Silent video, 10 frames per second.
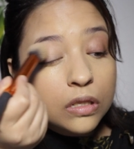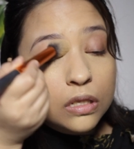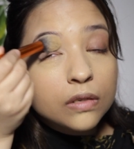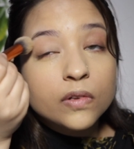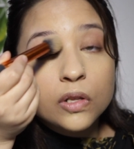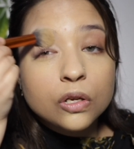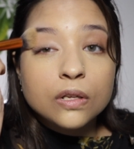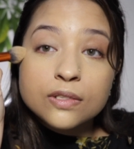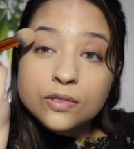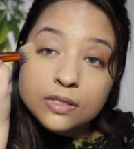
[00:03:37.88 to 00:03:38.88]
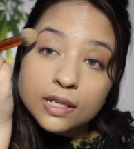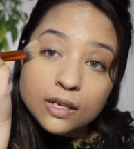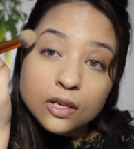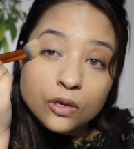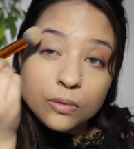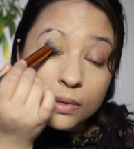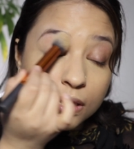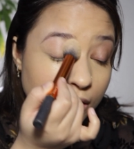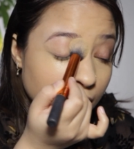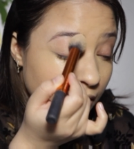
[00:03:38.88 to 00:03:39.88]
I will also take it on my
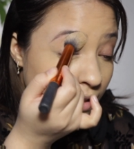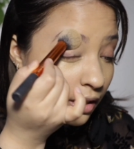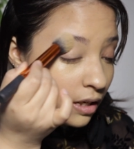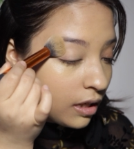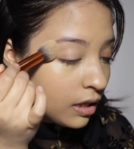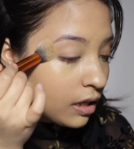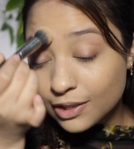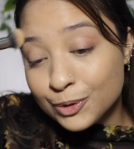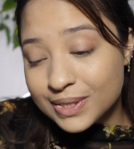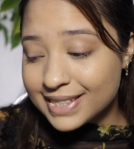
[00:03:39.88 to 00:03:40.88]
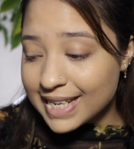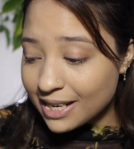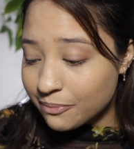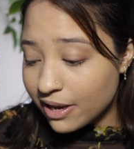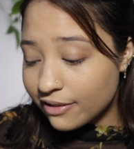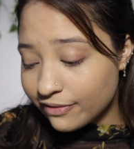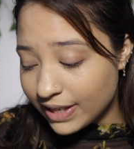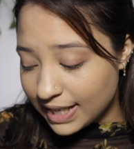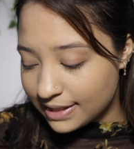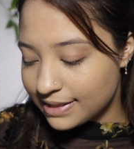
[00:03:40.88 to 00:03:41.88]
lid. To set my
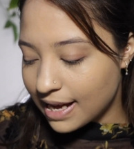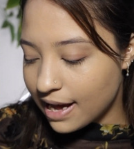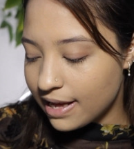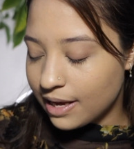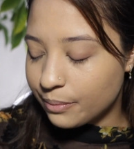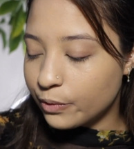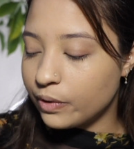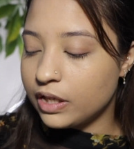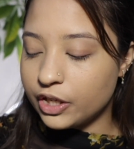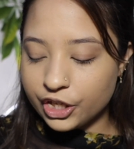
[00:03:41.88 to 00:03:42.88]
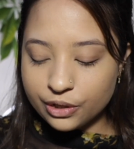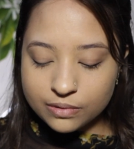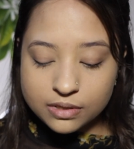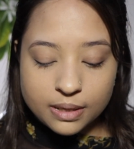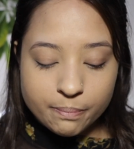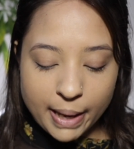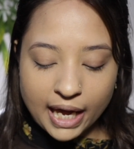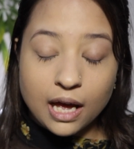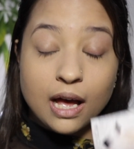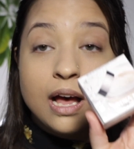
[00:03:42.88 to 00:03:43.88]
face, I am going to use the
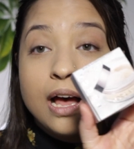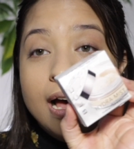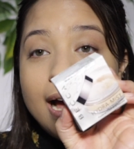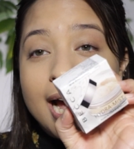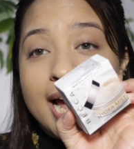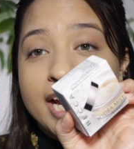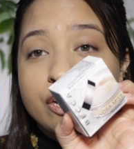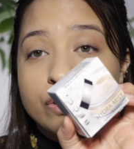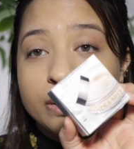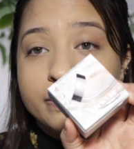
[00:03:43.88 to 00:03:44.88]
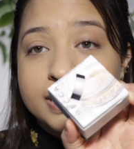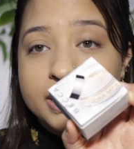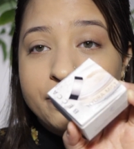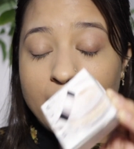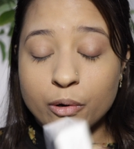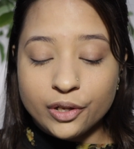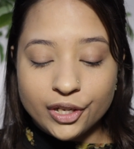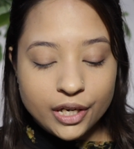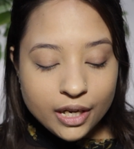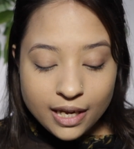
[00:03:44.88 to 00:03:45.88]
Becca Hydra Mist
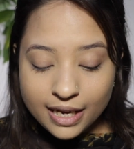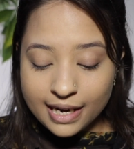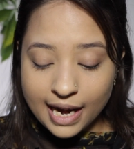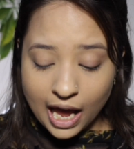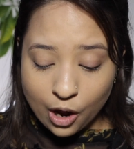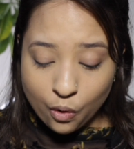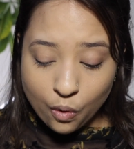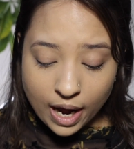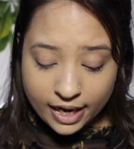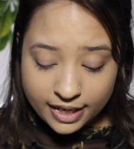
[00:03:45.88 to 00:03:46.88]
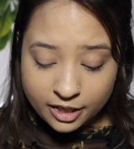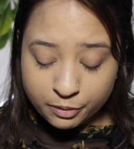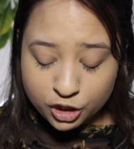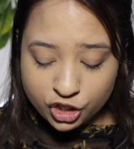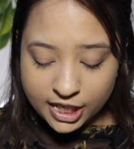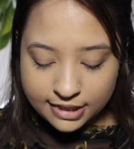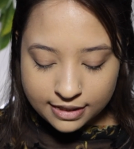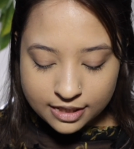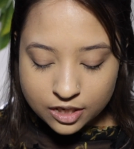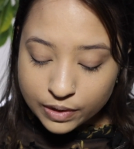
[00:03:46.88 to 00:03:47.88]
Powder. Now, I did purchase
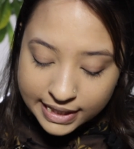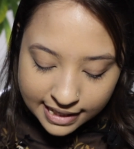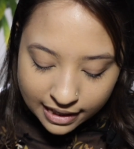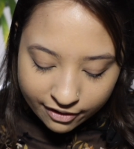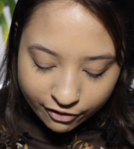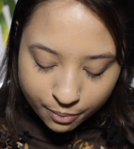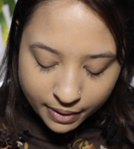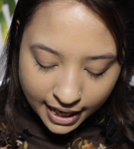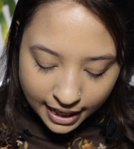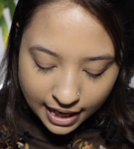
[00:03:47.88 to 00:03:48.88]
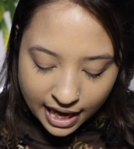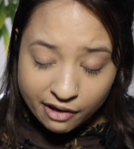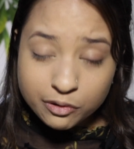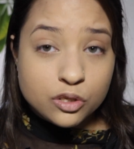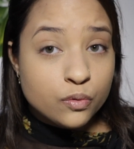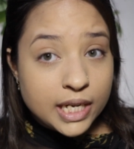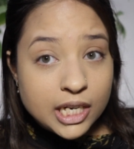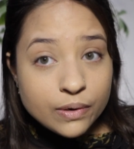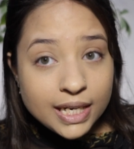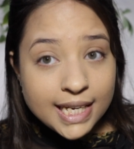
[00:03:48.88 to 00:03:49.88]
this recently from Nykaa. I was
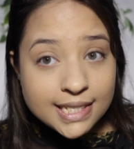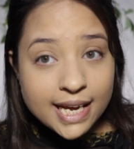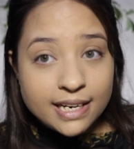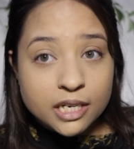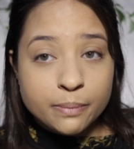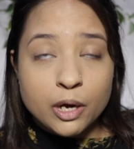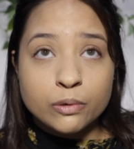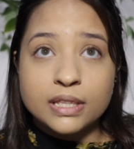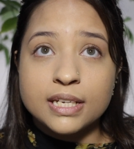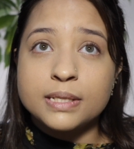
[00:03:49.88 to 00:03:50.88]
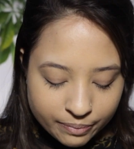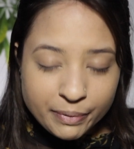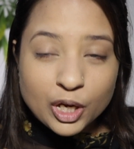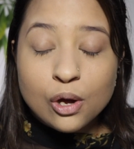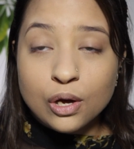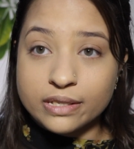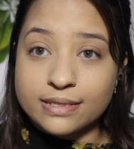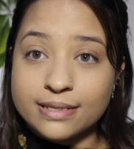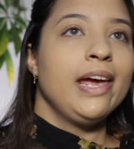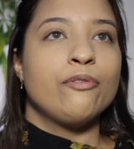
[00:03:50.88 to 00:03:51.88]
really excited about this
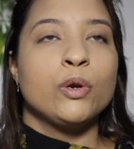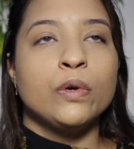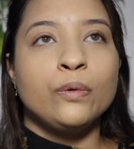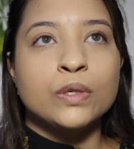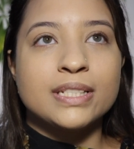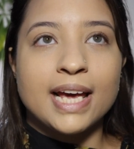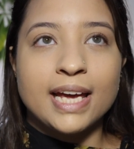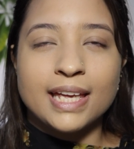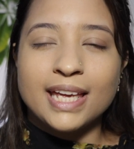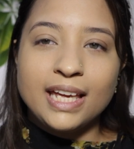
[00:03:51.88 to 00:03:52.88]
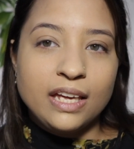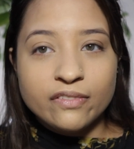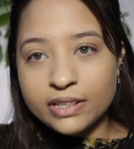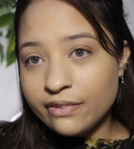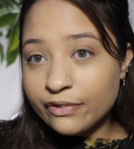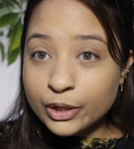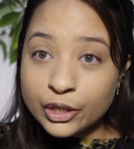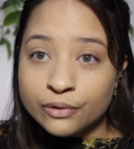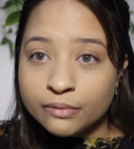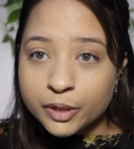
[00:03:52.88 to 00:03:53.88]
because everyone was like, even if you
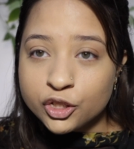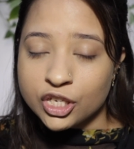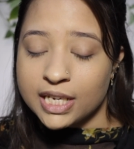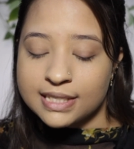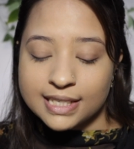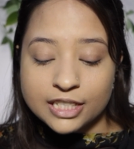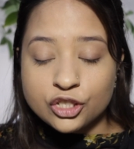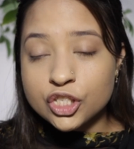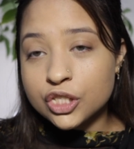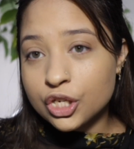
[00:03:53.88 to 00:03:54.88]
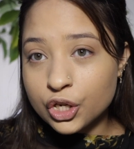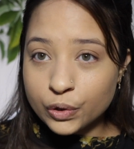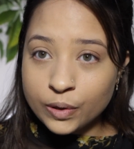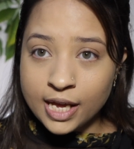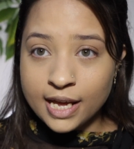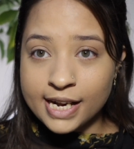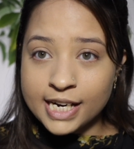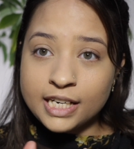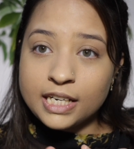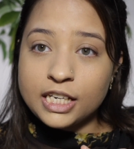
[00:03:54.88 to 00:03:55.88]
don't purchase it, just go ahead and